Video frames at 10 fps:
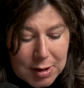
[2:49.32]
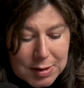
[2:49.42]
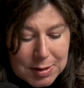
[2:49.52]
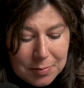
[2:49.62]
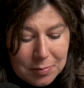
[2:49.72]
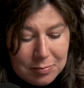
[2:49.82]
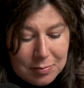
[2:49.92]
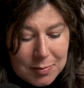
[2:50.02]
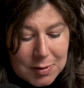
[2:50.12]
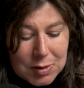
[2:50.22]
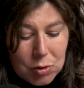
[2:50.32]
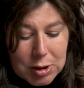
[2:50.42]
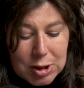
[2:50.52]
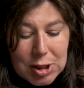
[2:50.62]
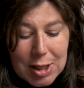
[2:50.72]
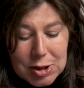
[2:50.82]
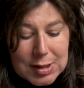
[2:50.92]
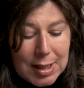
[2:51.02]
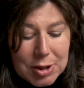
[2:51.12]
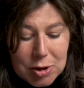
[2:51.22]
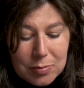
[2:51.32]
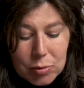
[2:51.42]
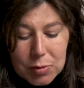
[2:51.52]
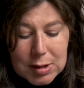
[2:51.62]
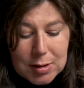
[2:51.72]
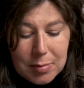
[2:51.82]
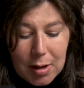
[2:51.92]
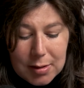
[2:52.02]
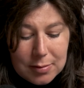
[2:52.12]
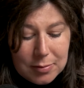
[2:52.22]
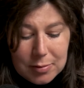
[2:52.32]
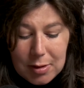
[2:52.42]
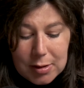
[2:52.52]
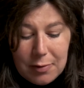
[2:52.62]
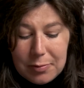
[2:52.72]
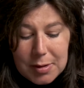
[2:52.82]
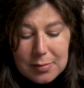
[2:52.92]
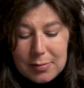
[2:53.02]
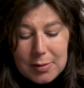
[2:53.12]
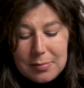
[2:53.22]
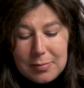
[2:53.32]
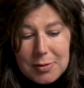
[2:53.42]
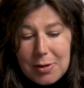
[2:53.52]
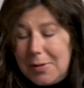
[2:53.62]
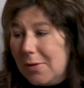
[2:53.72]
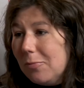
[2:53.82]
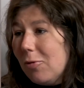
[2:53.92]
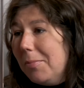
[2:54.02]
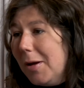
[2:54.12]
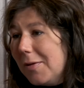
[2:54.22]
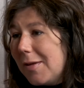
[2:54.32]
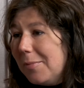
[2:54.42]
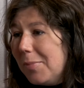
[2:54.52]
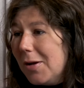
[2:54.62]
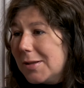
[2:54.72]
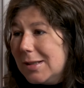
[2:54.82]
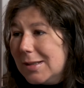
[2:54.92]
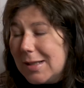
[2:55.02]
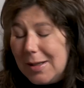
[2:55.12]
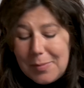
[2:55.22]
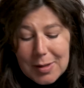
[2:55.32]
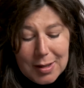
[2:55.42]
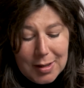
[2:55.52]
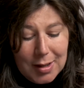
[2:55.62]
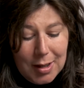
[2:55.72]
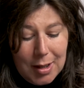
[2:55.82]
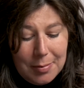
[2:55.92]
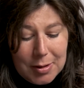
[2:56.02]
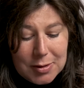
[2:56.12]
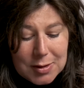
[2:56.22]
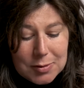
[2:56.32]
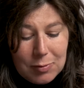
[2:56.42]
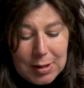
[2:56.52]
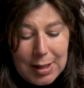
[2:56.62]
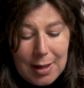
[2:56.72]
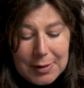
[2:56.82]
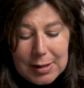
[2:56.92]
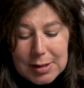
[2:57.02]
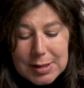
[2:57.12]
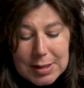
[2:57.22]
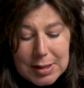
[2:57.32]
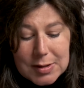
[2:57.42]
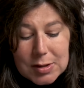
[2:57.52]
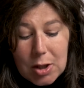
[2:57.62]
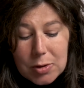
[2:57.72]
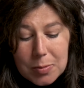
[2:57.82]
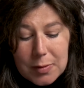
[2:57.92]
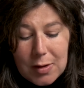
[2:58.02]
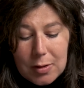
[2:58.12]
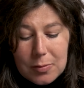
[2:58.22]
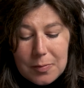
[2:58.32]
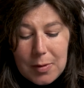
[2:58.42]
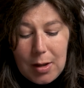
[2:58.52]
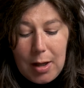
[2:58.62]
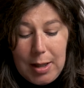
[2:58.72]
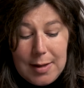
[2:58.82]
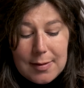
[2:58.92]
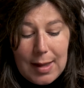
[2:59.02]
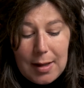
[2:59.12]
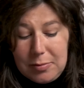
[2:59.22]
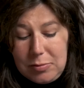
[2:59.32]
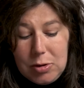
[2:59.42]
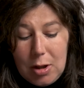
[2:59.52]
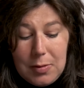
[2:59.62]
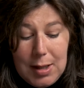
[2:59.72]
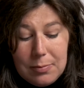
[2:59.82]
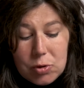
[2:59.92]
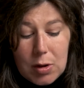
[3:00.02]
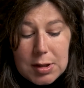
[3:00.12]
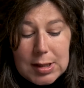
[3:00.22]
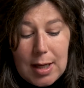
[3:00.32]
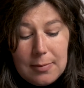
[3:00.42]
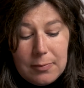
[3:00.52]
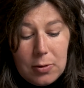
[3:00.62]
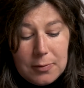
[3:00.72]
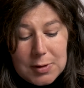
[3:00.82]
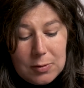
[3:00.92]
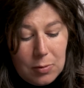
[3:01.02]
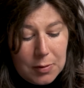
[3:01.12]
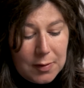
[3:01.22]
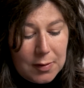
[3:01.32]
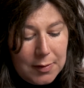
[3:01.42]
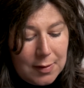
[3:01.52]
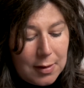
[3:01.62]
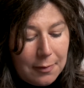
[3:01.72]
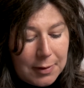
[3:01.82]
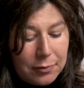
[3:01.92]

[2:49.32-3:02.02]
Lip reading: some Scottish legislation brought in by a government that, isn't run by the same party as him, and doesn't really have England in its scope. So is that, him trying to get involved in what this lovely